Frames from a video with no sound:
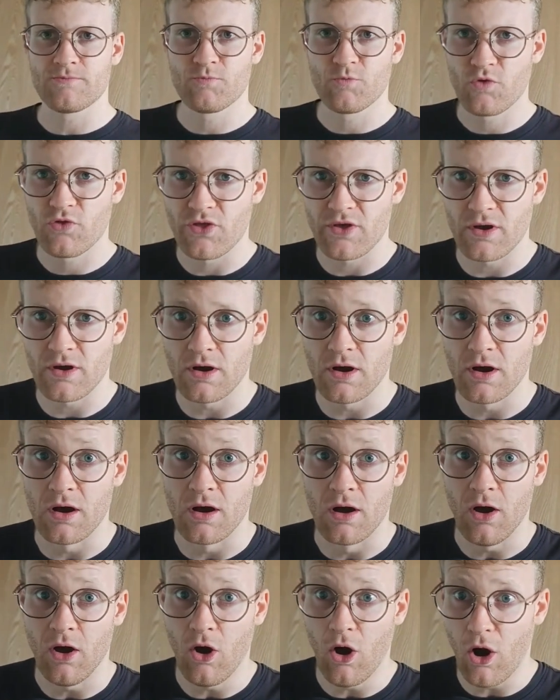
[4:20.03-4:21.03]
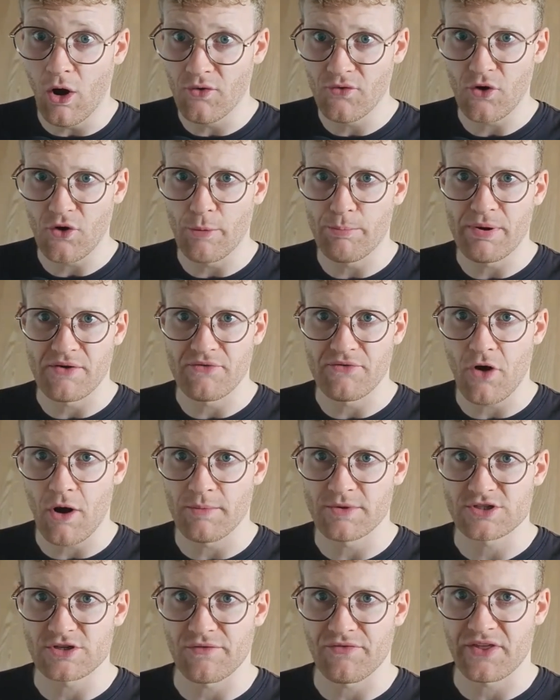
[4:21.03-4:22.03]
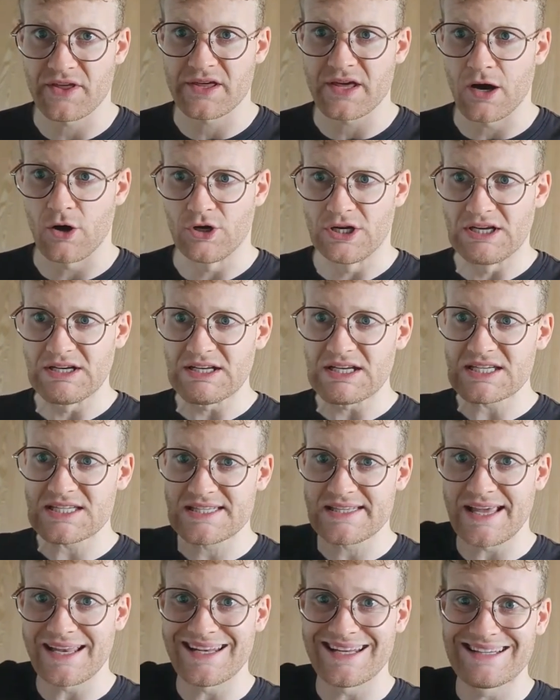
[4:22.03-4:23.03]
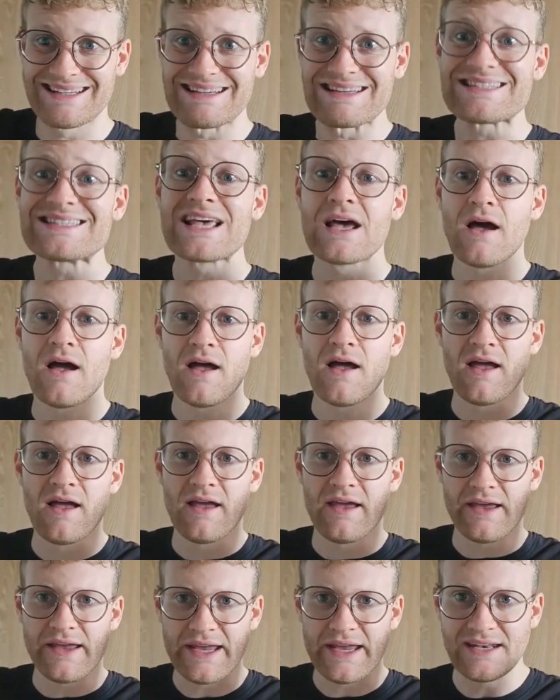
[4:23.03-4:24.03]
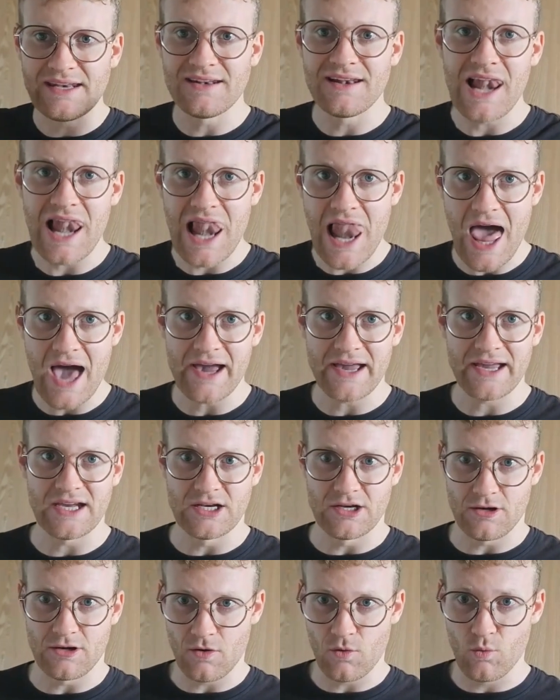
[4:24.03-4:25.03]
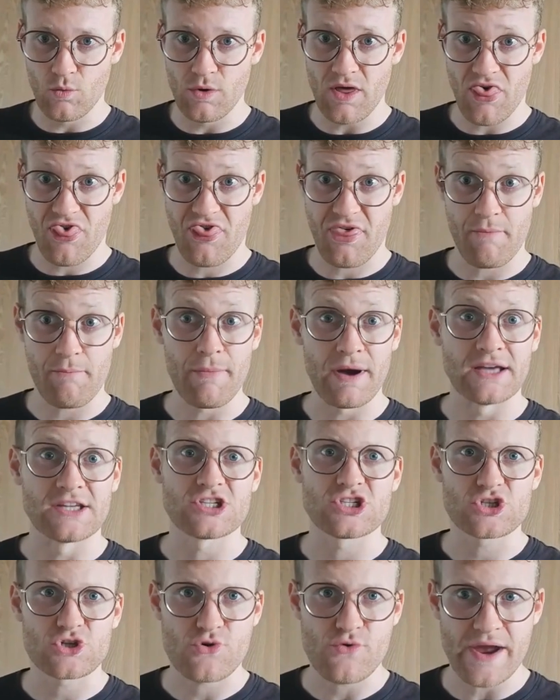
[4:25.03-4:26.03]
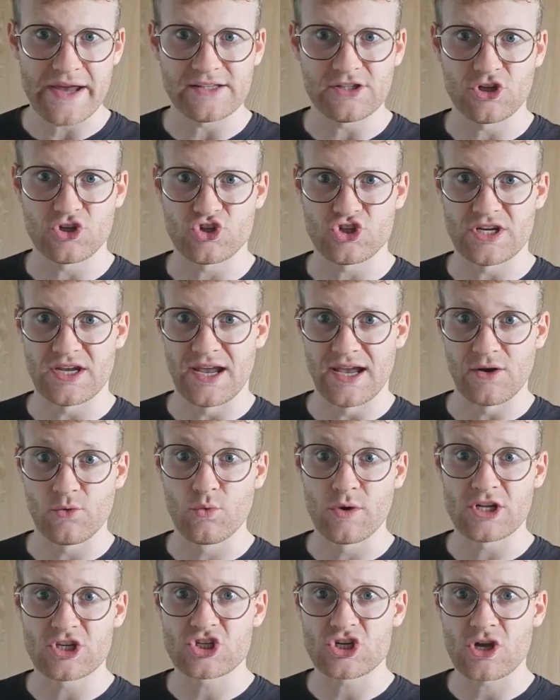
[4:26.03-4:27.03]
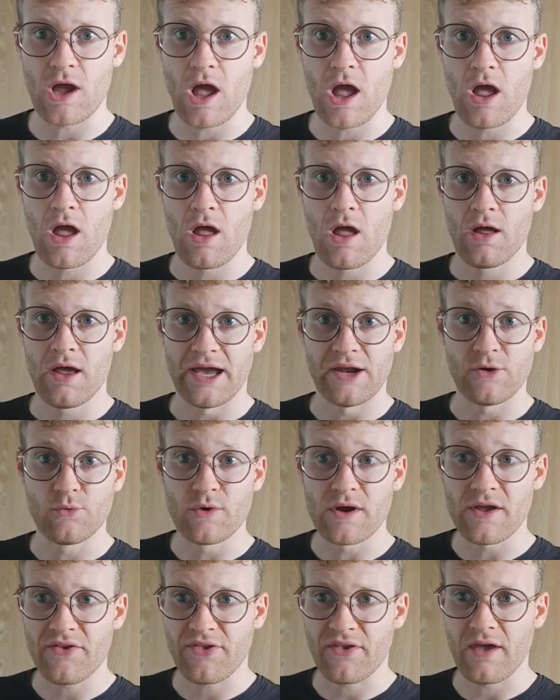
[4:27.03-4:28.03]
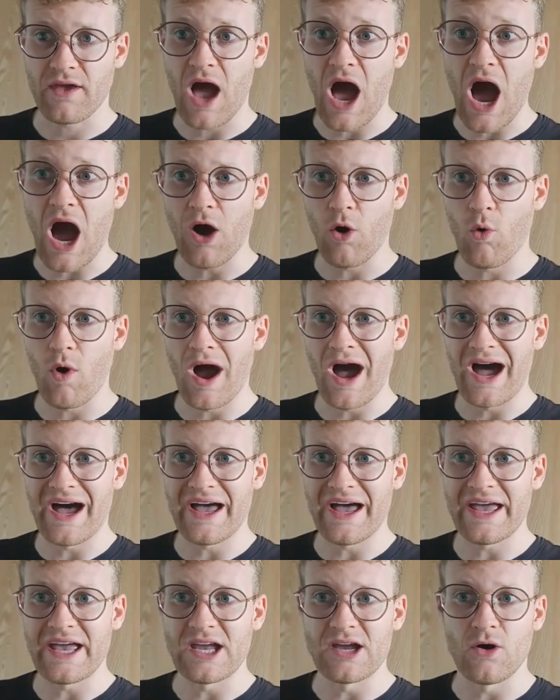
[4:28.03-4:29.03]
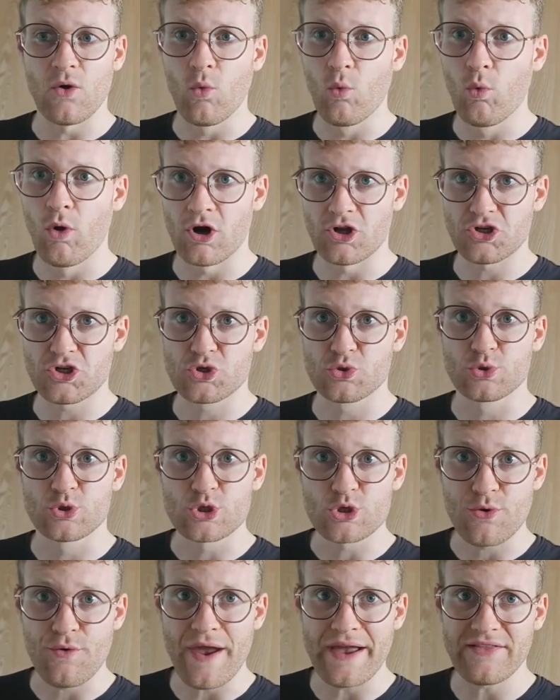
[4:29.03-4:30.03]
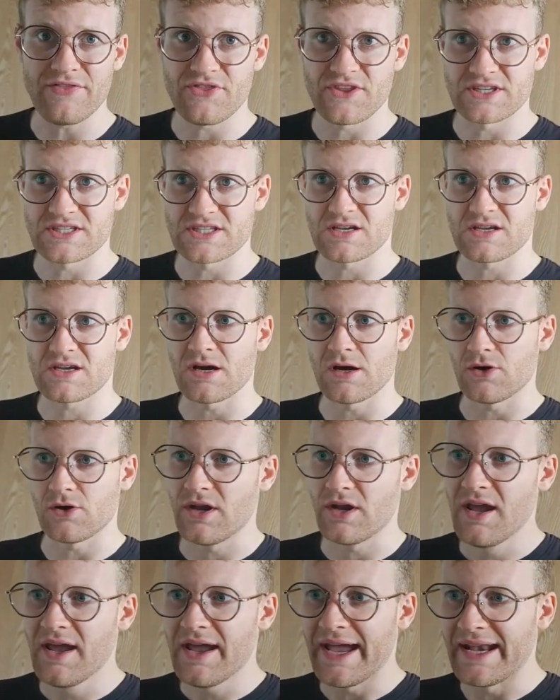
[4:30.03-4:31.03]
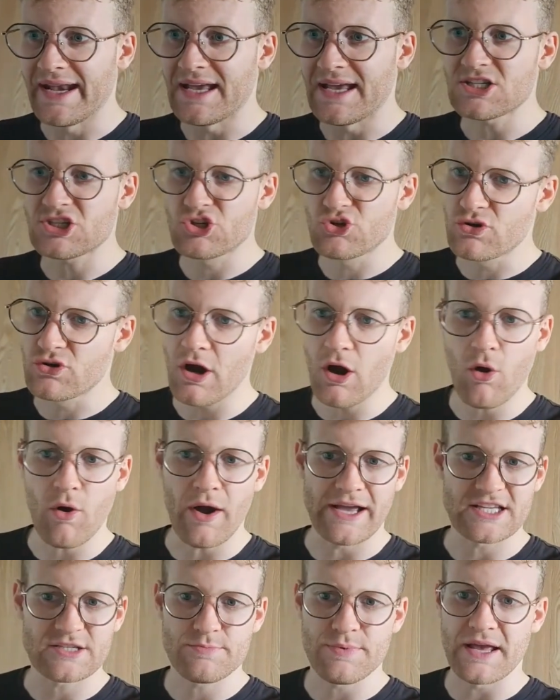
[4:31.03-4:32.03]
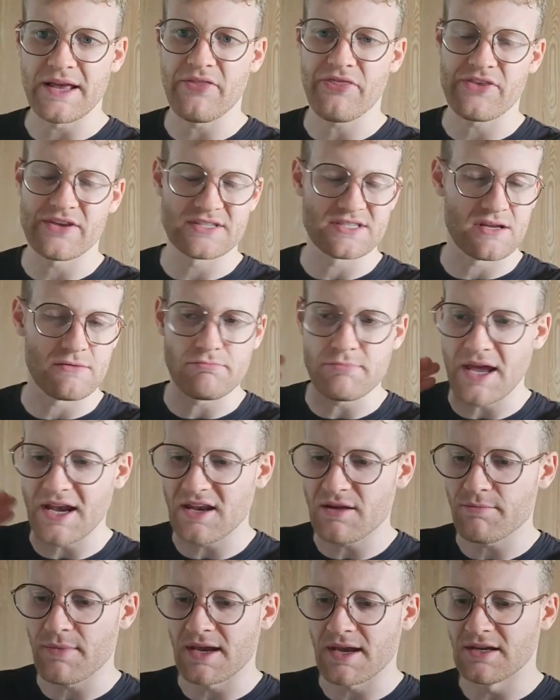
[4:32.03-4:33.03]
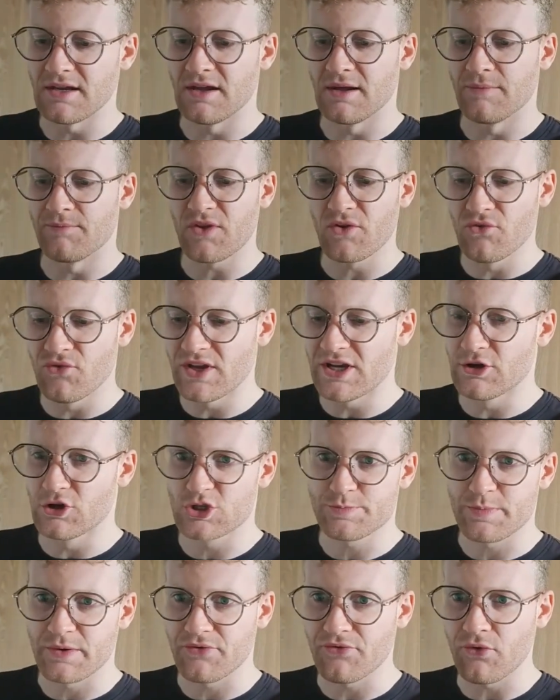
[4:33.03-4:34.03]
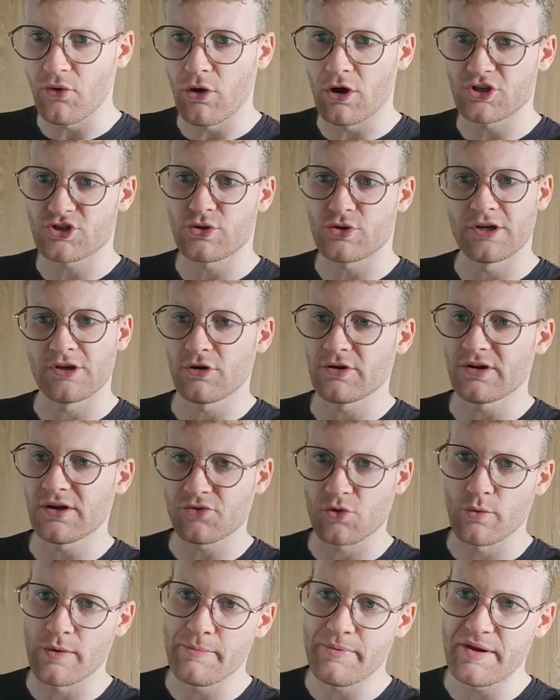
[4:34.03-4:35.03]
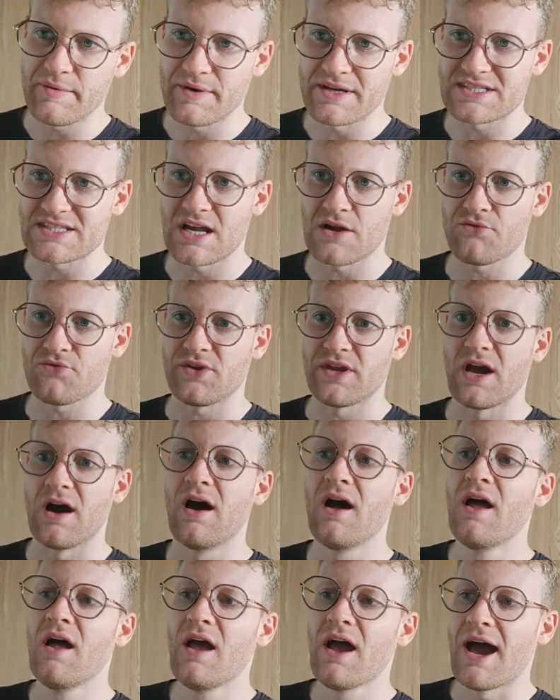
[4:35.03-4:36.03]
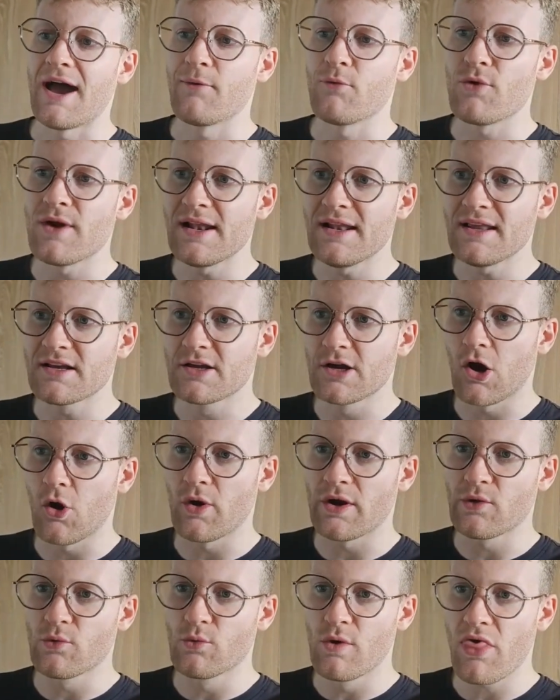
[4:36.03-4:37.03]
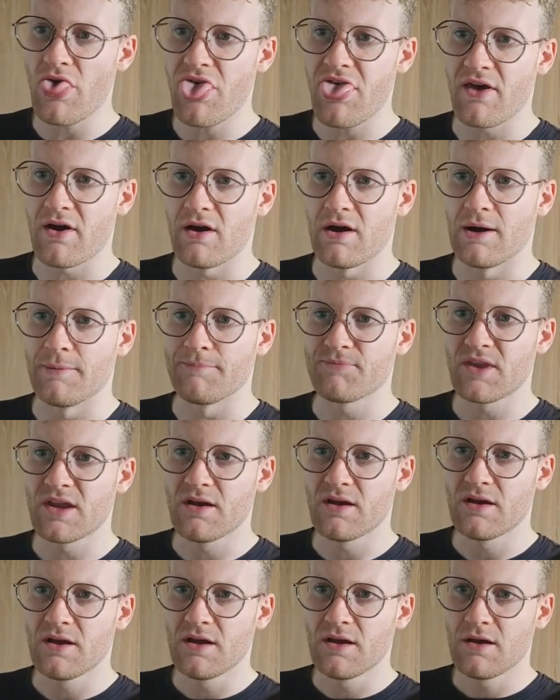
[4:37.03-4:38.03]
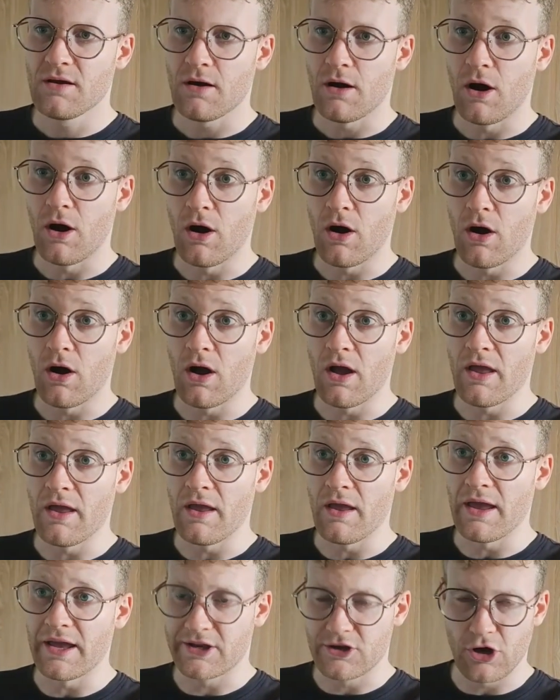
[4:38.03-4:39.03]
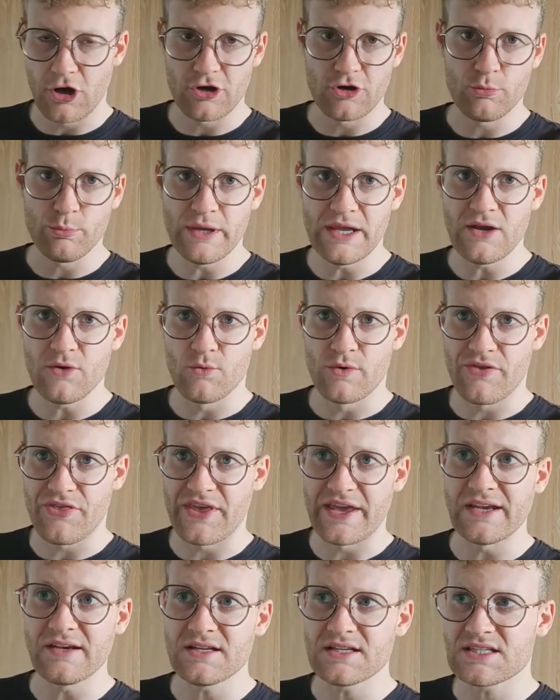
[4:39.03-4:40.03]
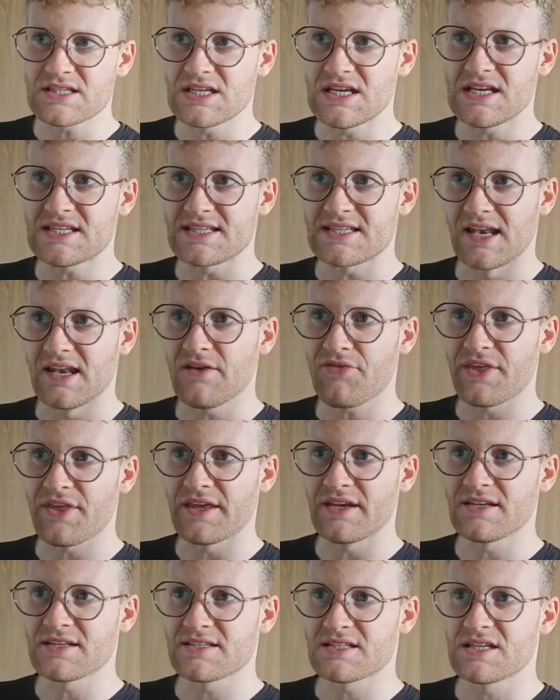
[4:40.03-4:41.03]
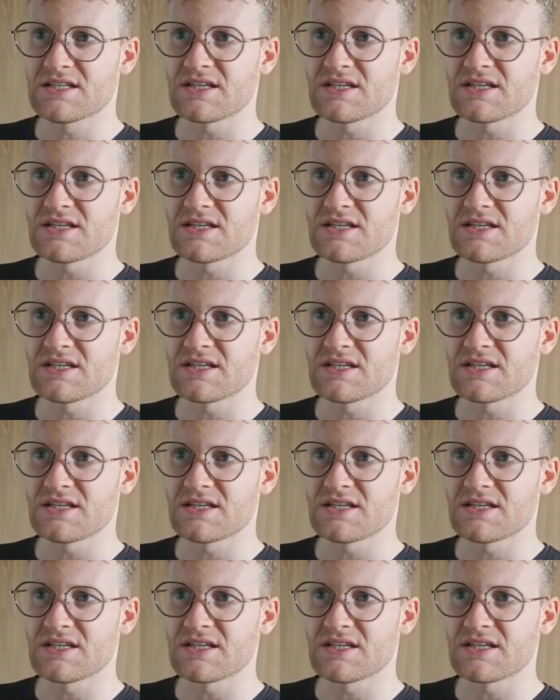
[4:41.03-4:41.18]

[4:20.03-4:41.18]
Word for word: the overall performance of the account. It is that it is in line with my strategy and which and with how I want to trade this account. And as you know, I explained this in many, many videos before, so I don't have to repeat myself here. I'm really going with the economy, with the indices, and if the indices are